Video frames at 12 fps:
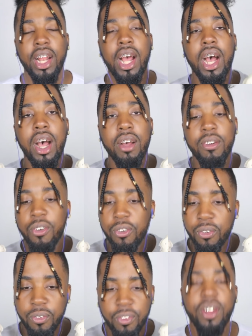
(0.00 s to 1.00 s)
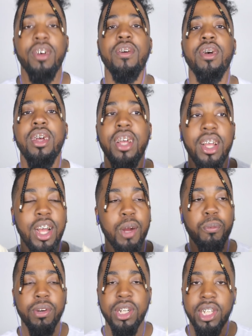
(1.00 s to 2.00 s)
And I will
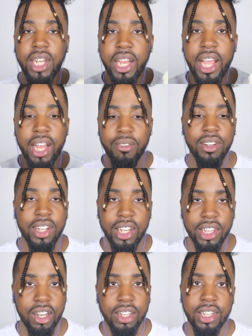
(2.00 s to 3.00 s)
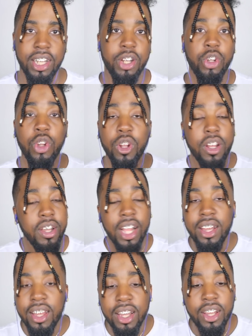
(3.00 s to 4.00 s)
appreciate everything that y'all say.
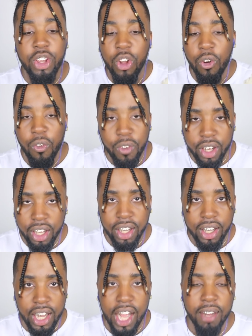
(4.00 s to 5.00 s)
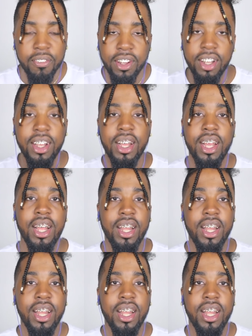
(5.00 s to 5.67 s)
Nothing, no comment